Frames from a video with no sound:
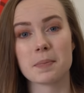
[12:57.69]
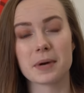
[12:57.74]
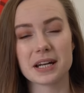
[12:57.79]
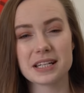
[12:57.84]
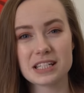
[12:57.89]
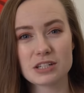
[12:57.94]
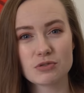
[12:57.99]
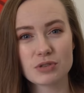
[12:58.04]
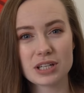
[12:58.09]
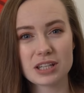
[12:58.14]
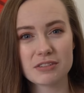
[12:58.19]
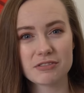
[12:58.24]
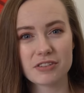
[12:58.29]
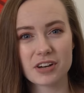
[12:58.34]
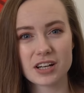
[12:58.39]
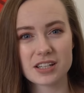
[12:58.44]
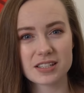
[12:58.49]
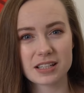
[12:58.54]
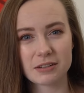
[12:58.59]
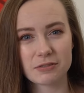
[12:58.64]
But I did read the
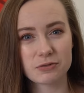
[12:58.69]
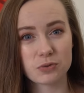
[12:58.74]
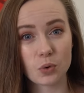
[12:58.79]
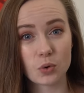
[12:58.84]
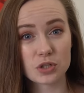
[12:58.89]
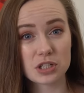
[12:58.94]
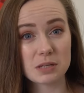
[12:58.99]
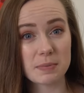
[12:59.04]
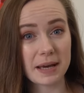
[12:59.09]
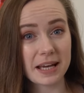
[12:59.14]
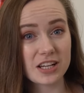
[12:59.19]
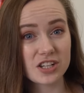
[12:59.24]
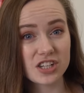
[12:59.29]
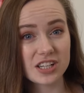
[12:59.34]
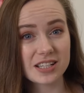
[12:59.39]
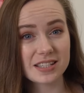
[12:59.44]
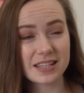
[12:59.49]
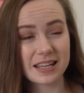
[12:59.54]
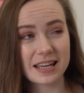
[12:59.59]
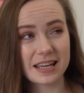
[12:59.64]
first like 40
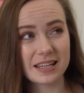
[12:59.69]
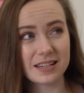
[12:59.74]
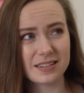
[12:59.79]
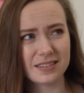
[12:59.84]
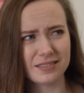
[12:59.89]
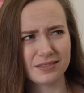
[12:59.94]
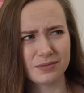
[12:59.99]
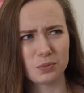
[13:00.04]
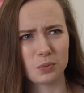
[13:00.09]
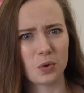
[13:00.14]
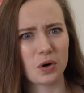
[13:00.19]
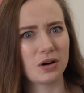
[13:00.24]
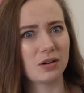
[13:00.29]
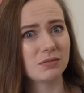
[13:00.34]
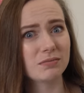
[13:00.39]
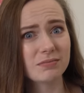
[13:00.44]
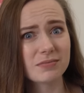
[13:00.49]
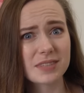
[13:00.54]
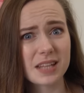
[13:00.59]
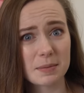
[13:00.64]
pages in what,
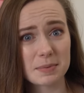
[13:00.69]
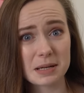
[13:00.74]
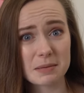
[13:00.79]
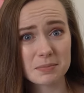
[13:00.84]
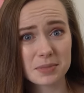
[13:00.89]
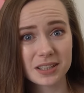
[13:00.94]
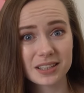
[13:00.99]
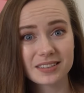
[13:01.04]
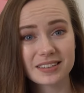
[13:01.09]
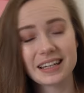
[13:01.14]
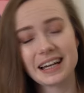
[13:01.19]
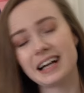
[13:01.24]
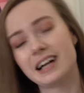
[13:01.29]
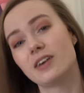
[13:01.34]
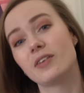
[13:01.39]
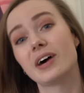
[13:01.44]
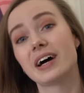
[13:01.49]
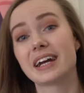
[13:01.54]
September now?